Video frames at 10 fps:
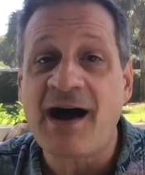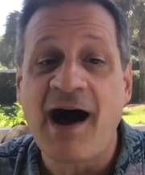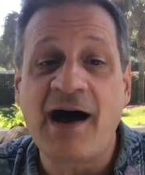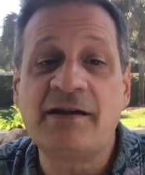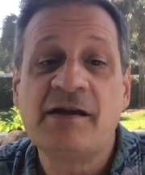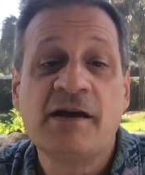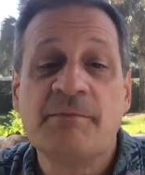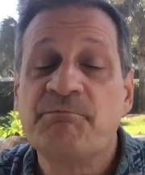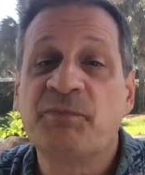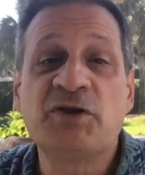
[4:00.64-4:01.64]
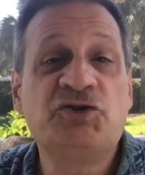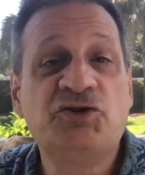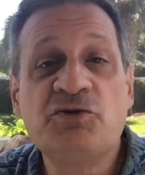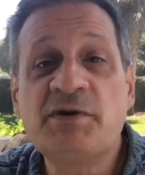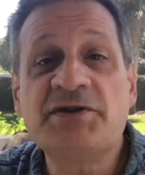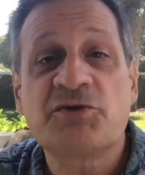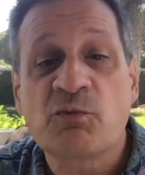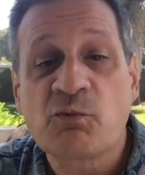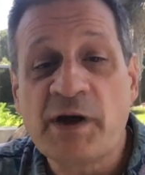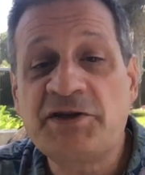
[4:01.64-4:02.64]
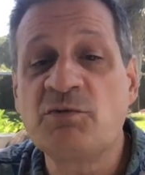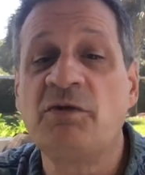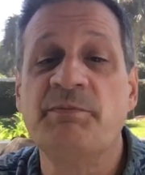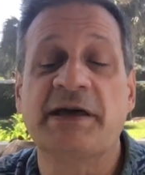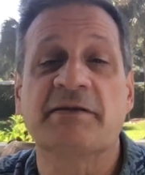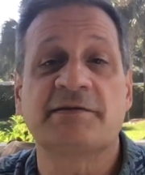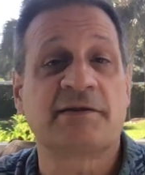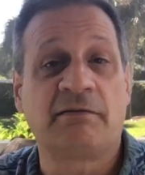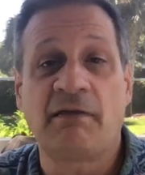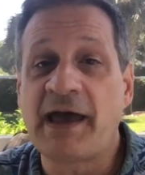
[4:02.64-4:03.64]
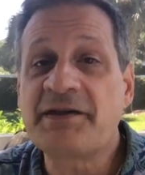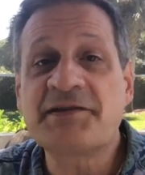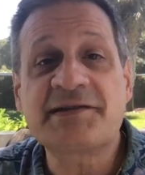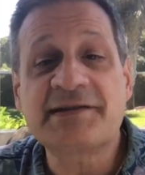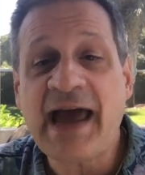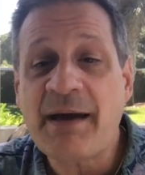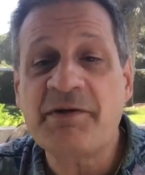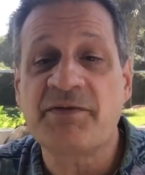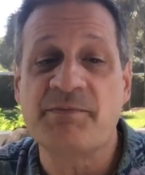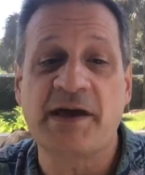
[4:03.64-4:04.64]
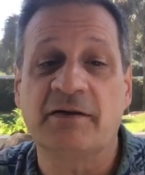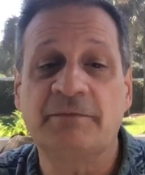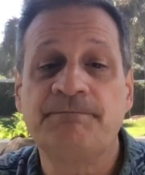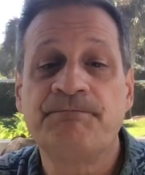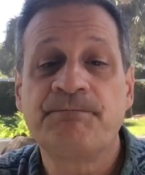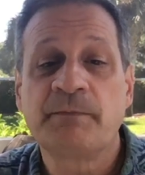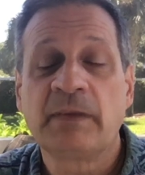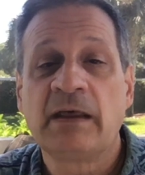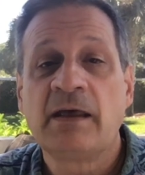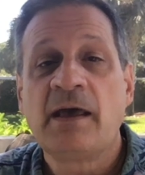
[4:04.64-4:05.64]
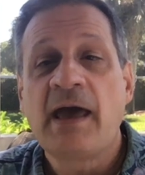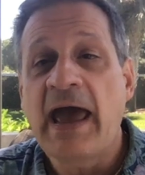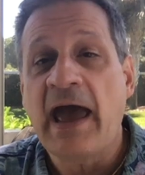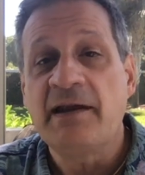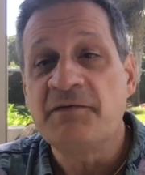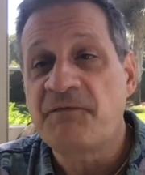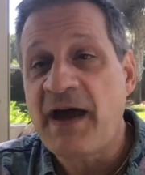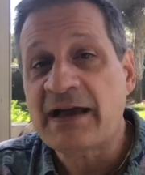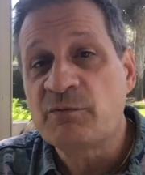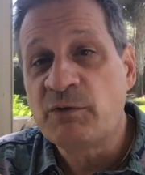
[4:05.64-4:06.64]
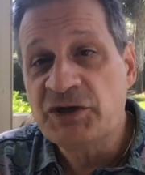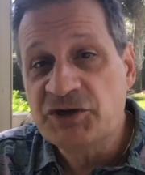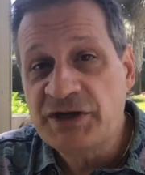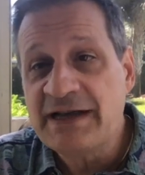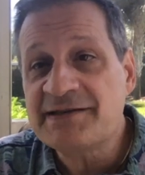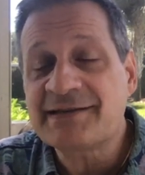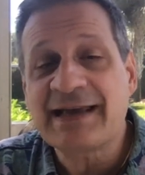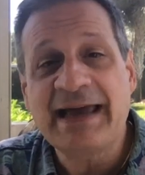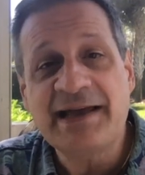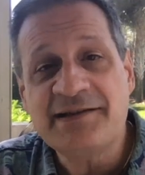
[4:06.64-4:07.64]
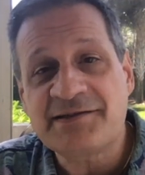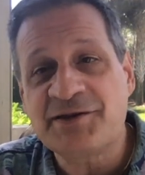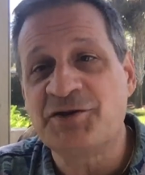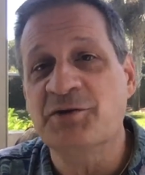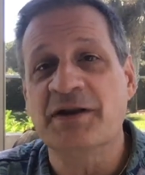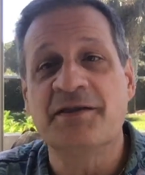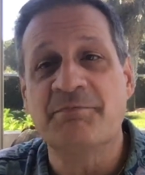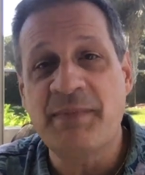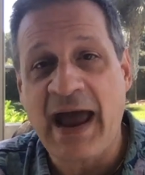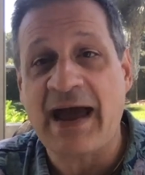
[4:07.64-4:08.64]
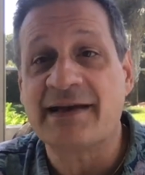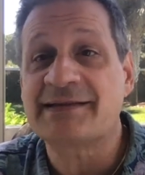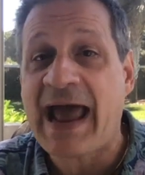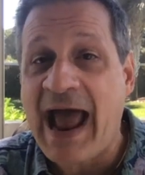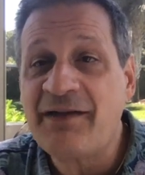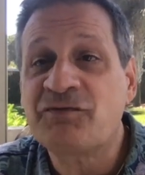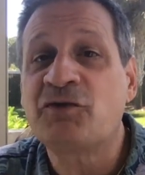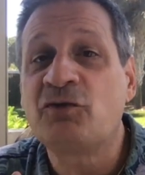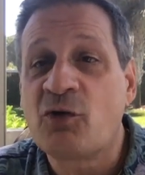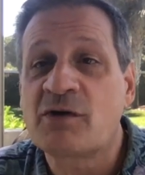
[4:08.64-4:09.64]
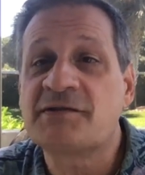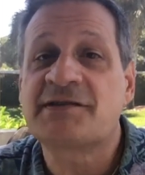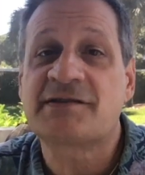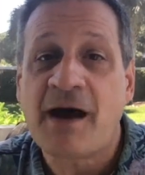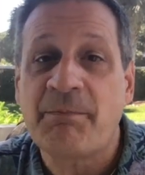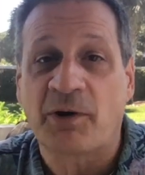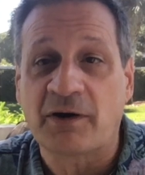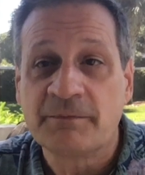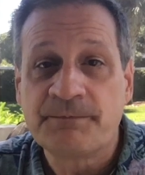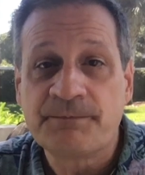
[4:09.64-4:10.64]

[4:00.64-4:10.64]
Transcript: on the Jewish ritual meals, like the Sabbath meal. And in fact, when Jesus instituted the Mass at the Lord's Supper,